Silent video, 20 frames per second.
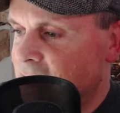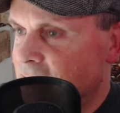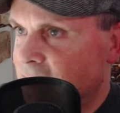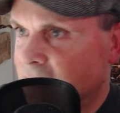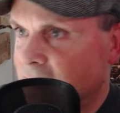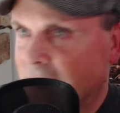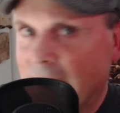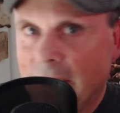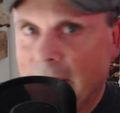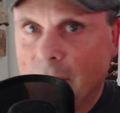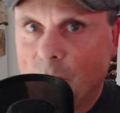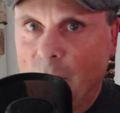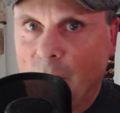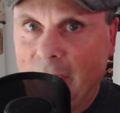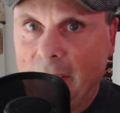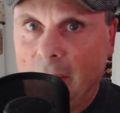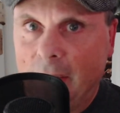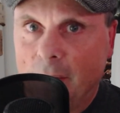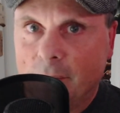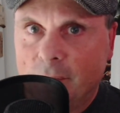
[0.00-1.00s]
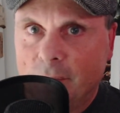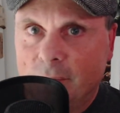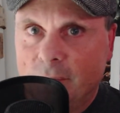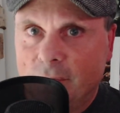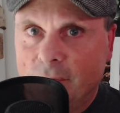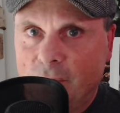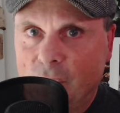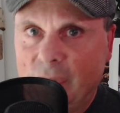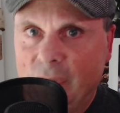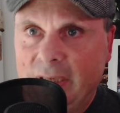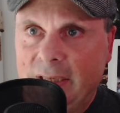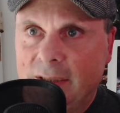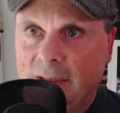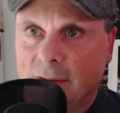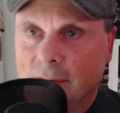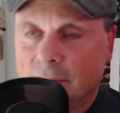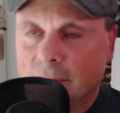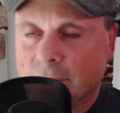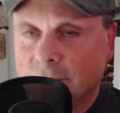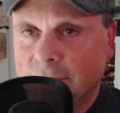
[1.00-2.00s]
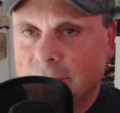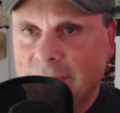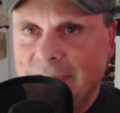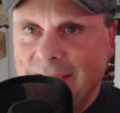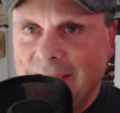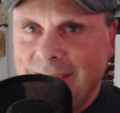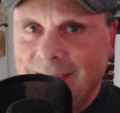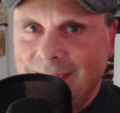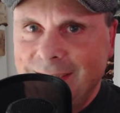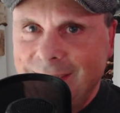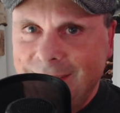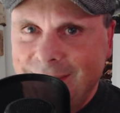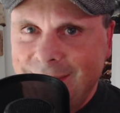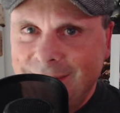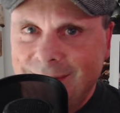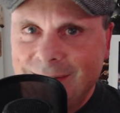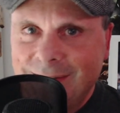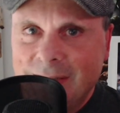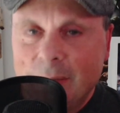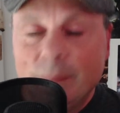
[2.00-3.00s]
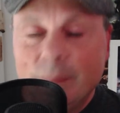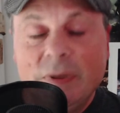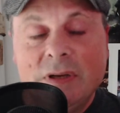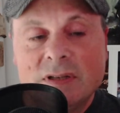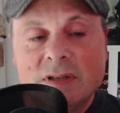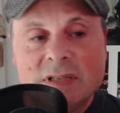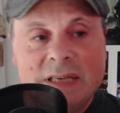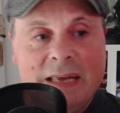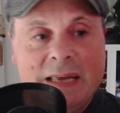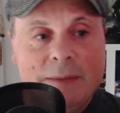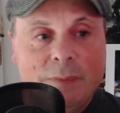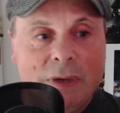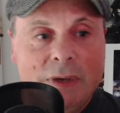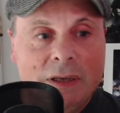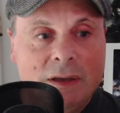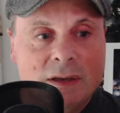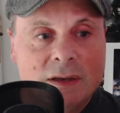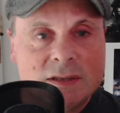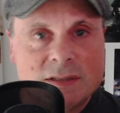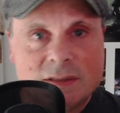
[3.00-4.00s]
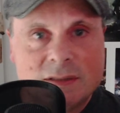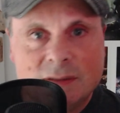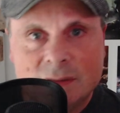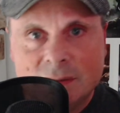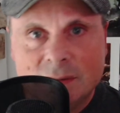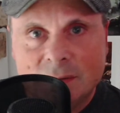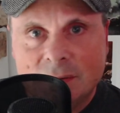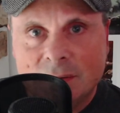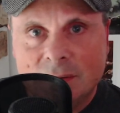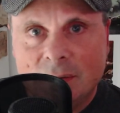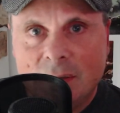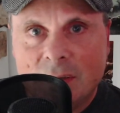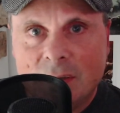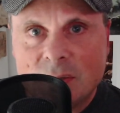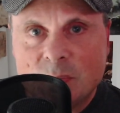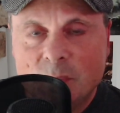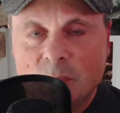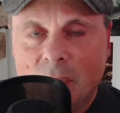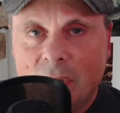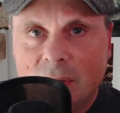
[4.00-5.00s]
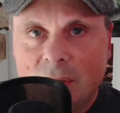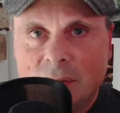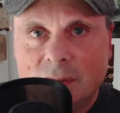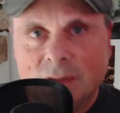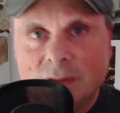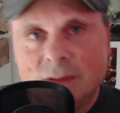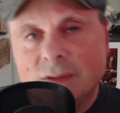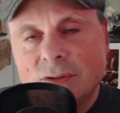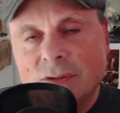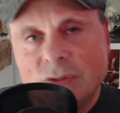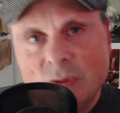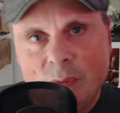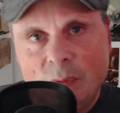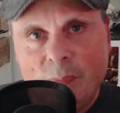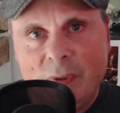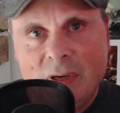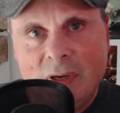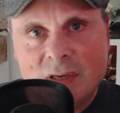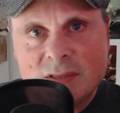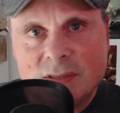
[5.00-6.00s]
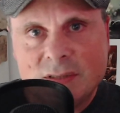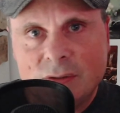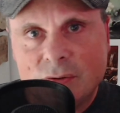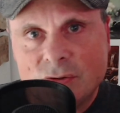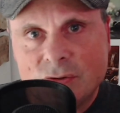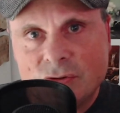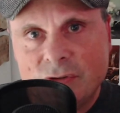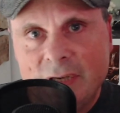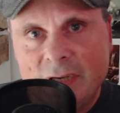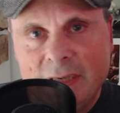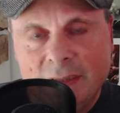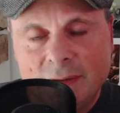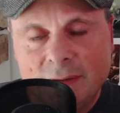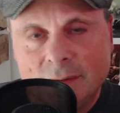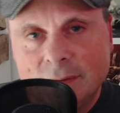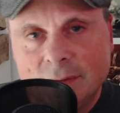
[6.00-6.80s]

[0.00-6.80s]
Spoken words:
thing went up free because I gave my last mug to a passing Australian.